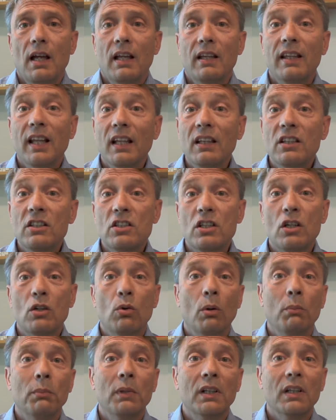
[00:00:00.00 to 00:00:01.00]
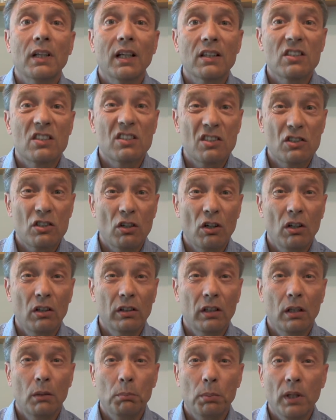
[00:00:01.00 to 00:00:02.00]
Then this equipment gets
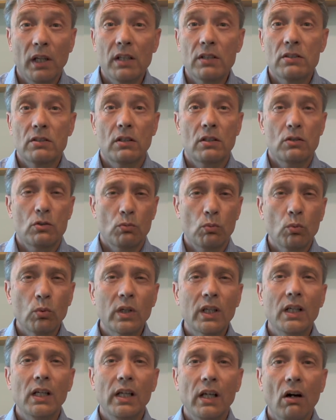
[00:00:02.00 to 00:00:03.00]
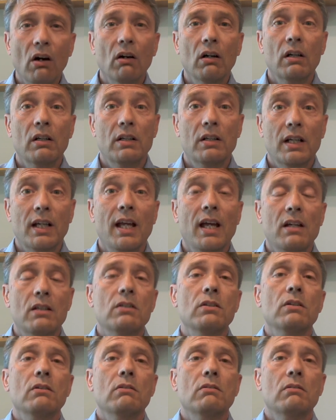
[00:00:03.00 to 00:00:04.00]
installed in a place that's really hard to get
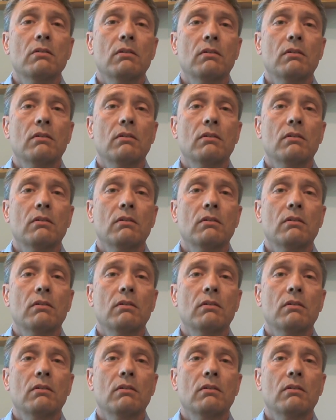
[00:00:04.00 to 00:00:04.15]
to.